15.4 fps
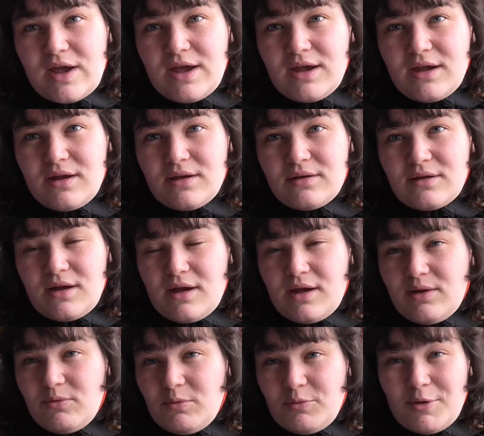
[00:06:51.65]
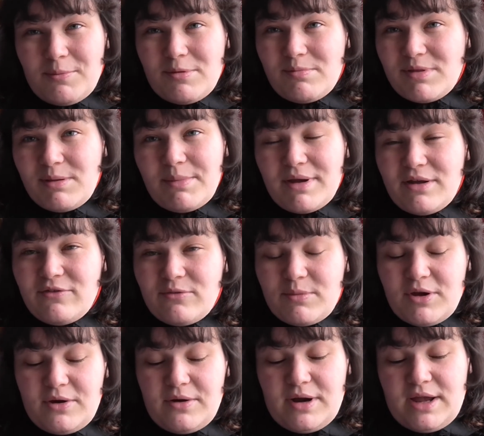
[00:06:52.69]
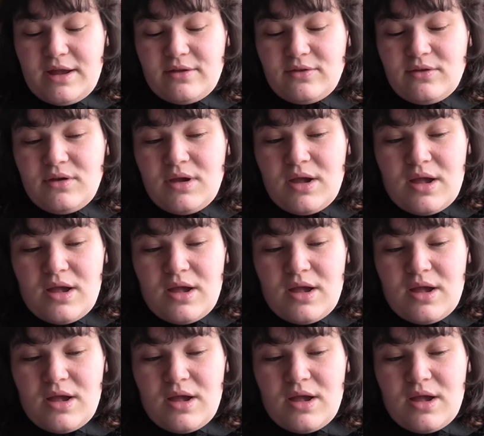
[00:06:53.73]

and I will probably buy from her again.